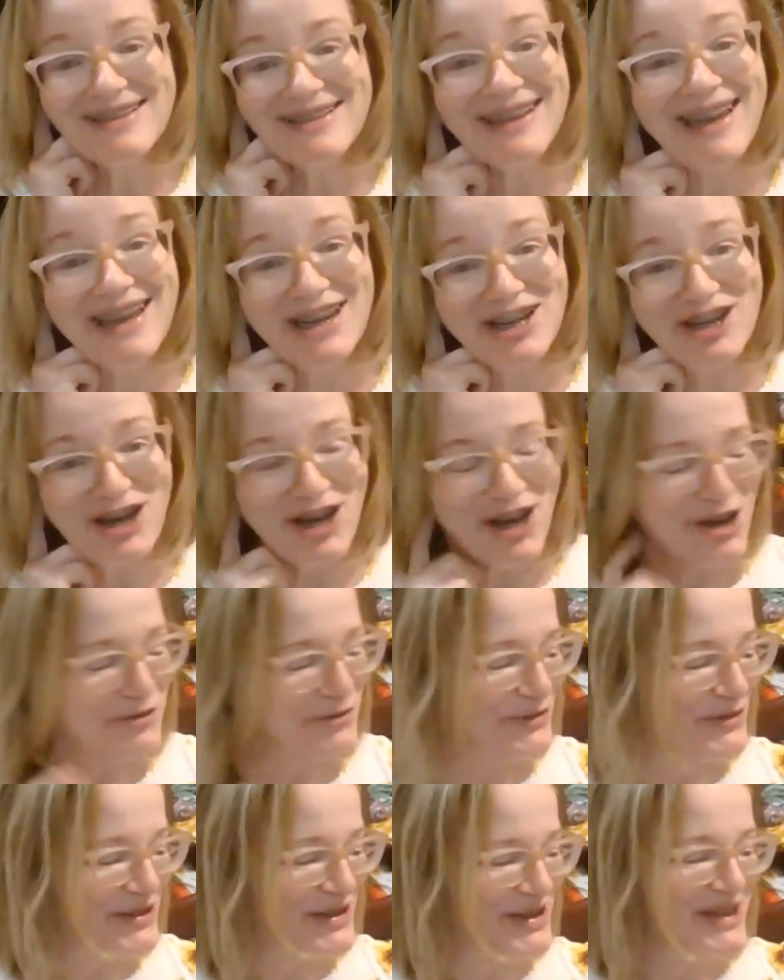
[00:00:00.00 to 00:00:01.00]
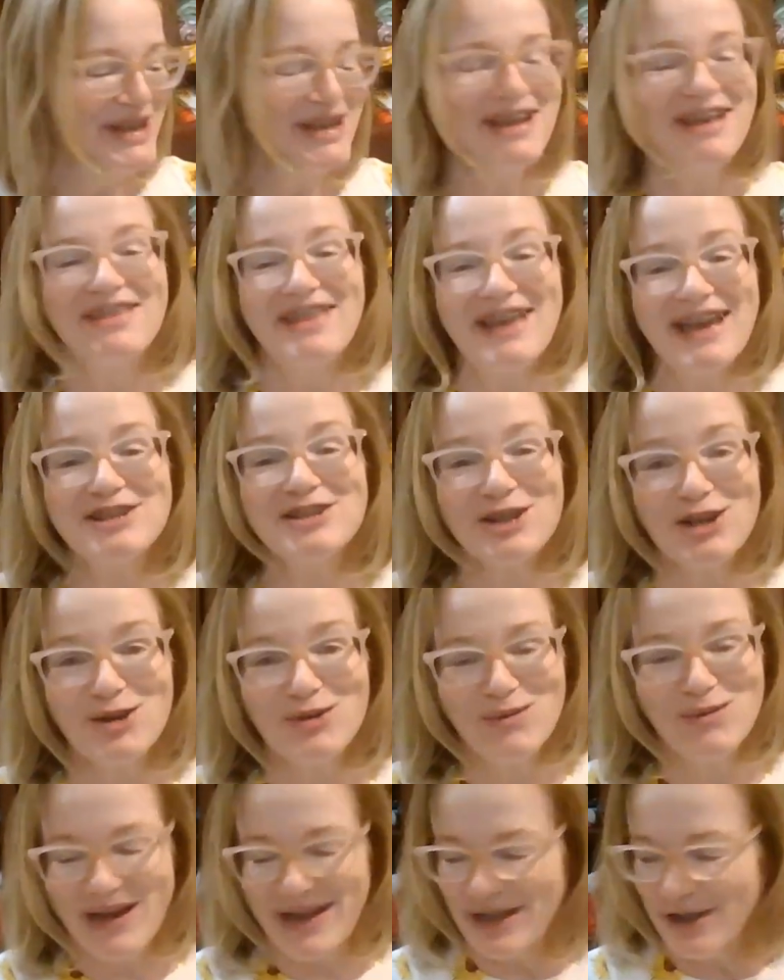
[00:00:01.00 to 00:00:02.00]
to get it off. That took
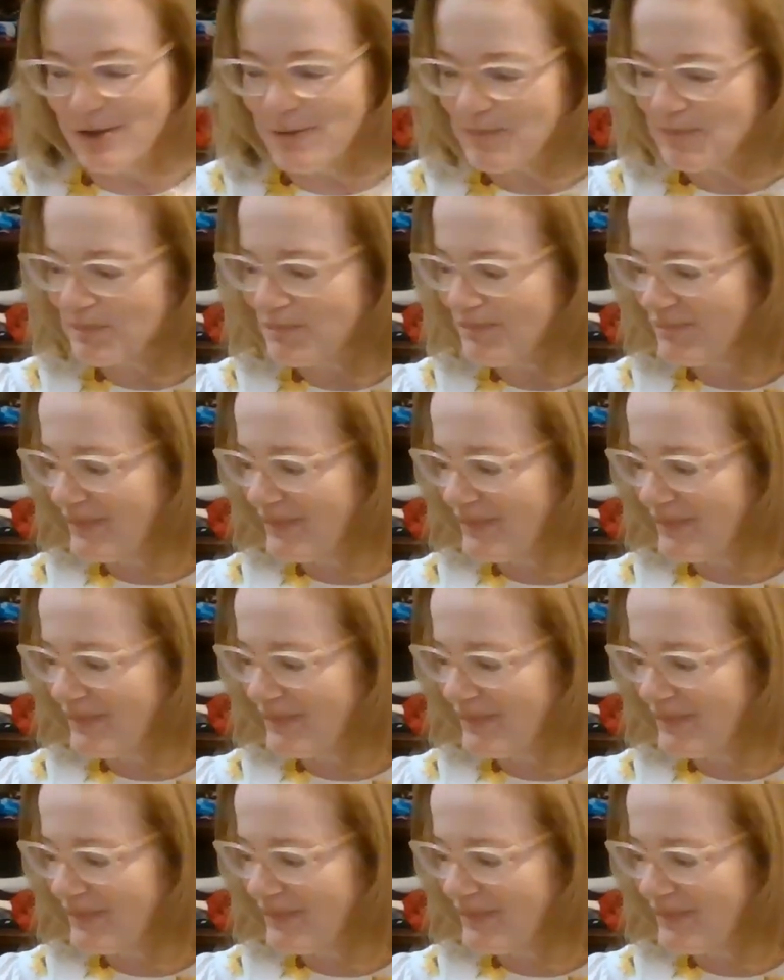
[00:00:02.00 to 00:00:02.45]
a while.